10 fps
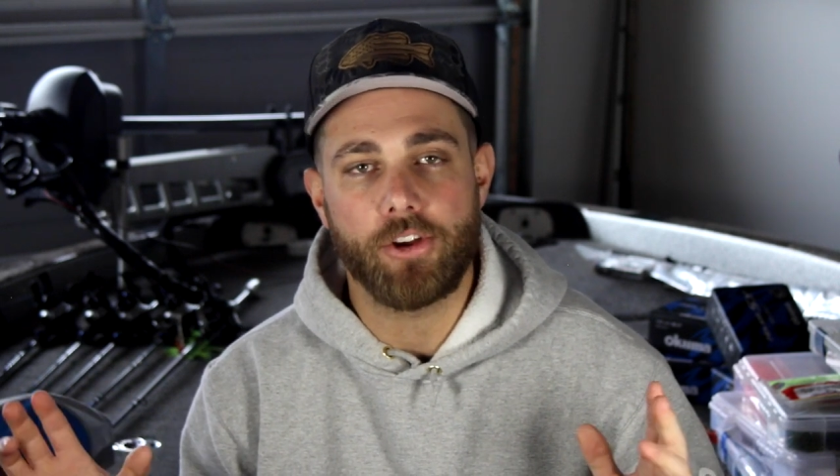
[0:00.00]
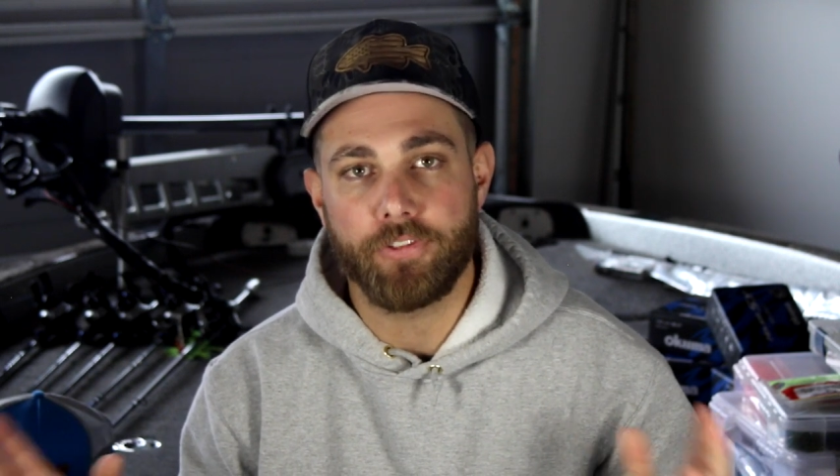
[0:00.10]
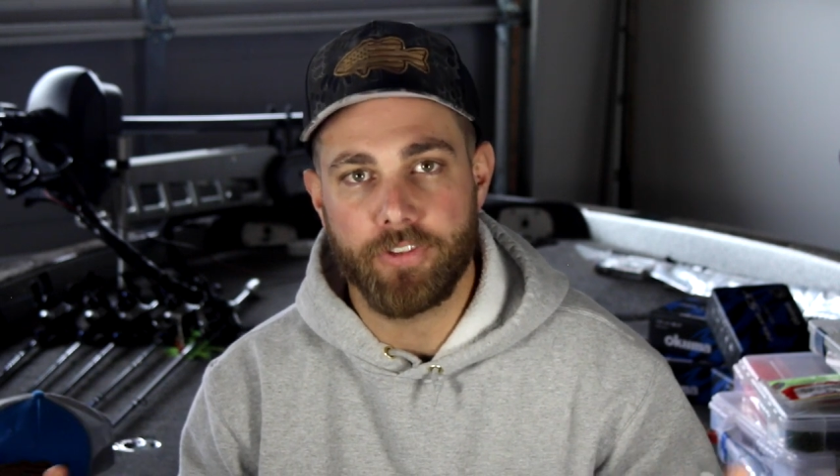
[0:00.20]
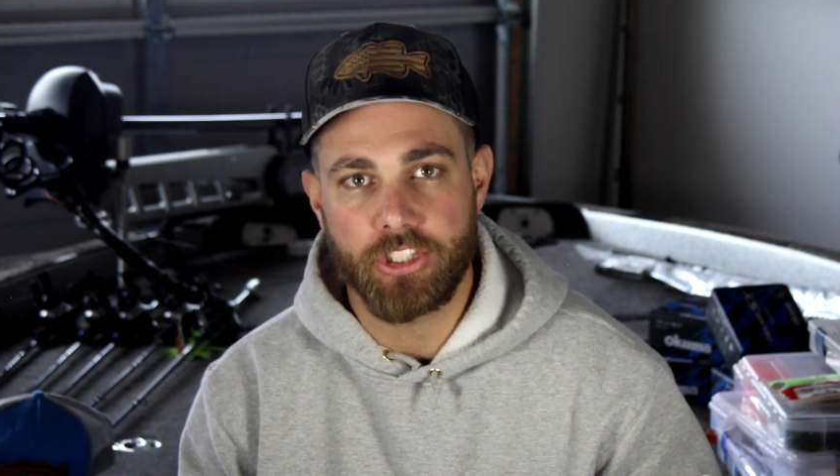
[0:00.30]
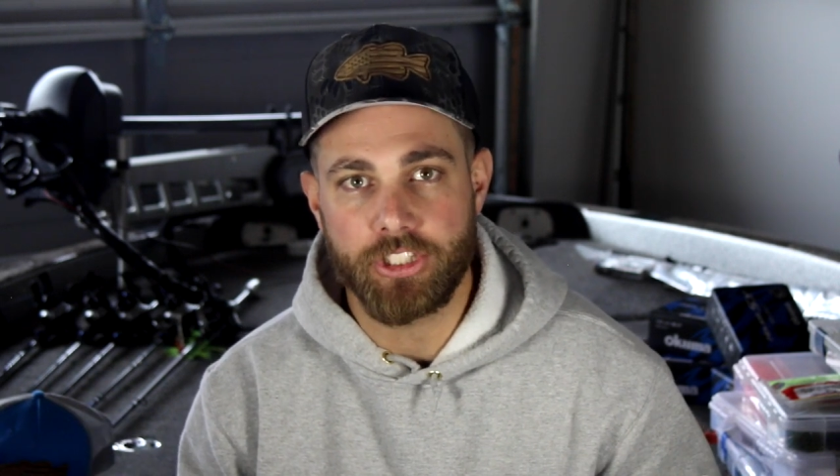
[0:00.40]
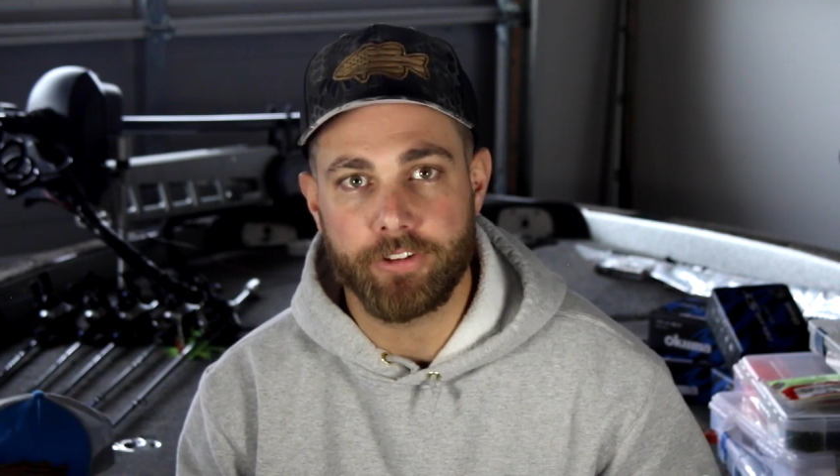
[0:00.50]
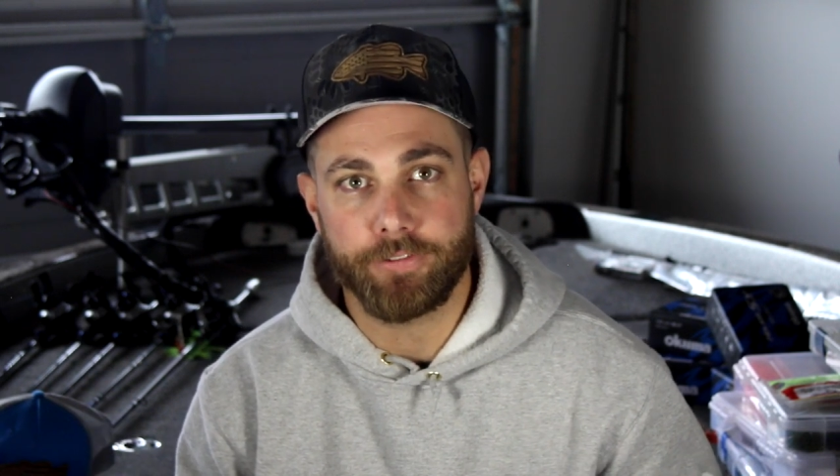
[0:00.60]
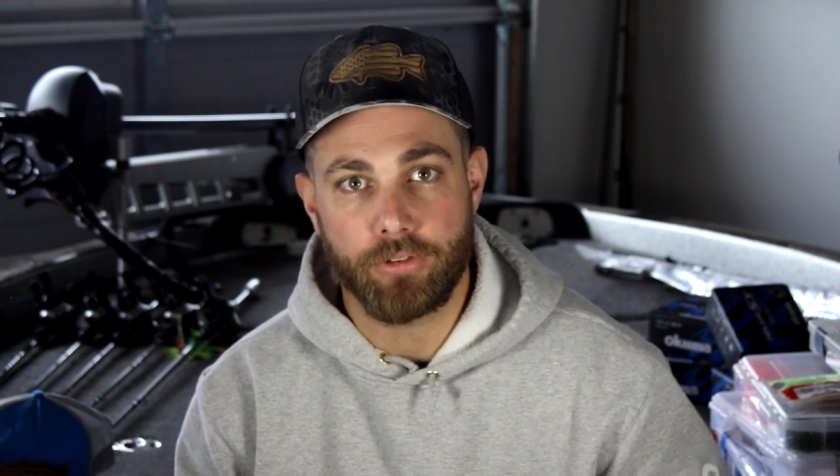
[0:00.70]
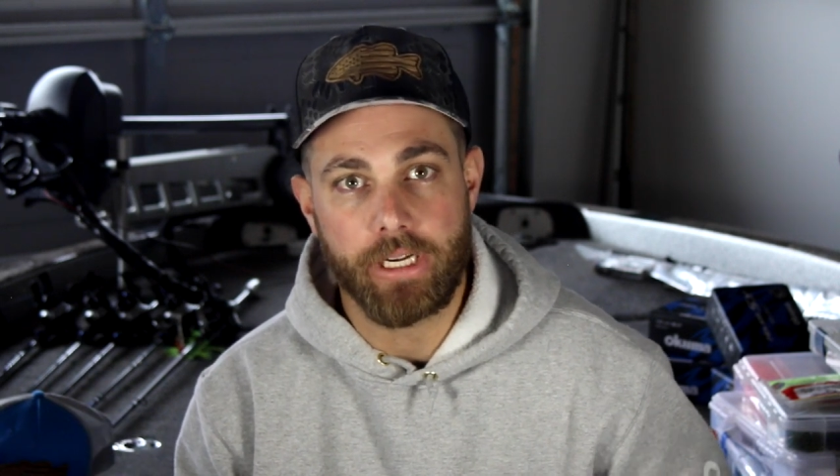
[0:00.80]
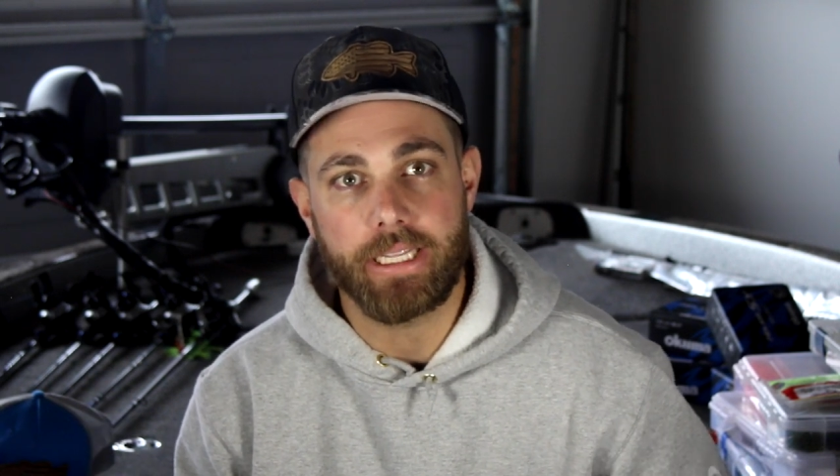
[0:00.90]
you're fishing
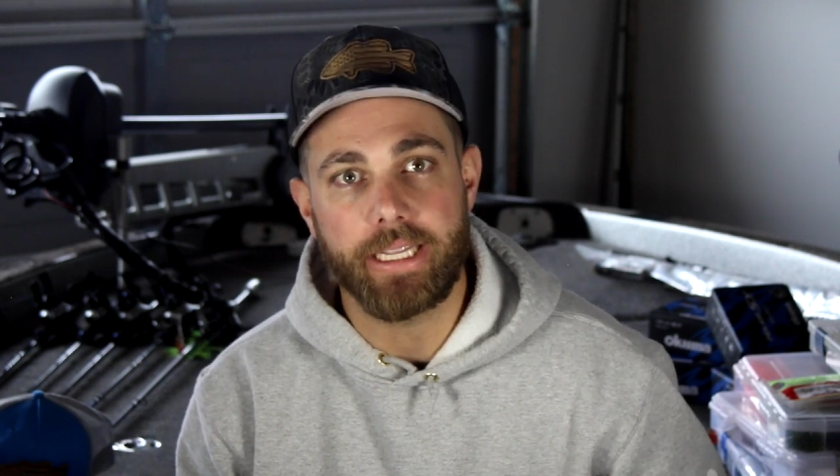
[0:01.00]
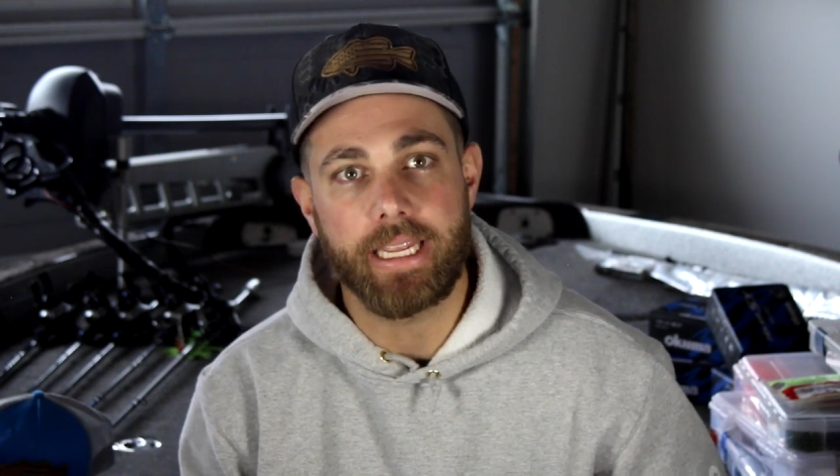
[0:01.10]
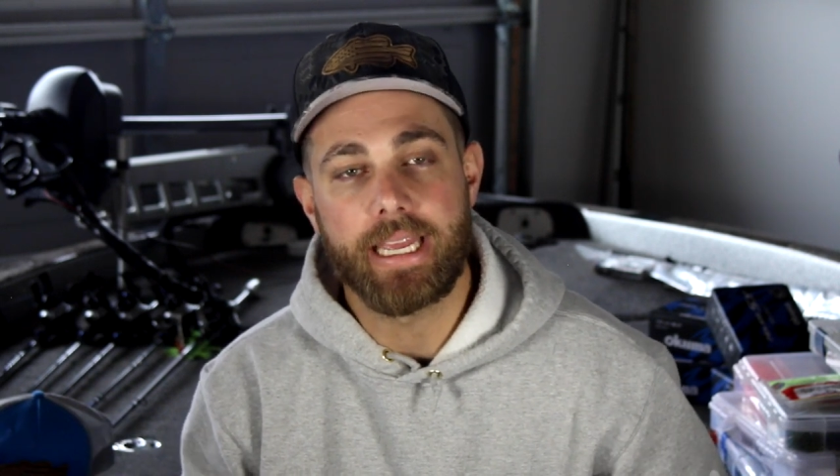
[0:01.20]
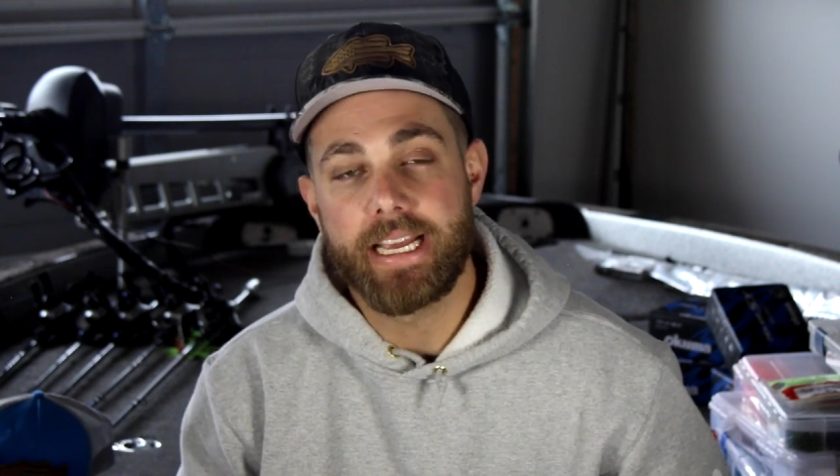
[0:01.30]
freely.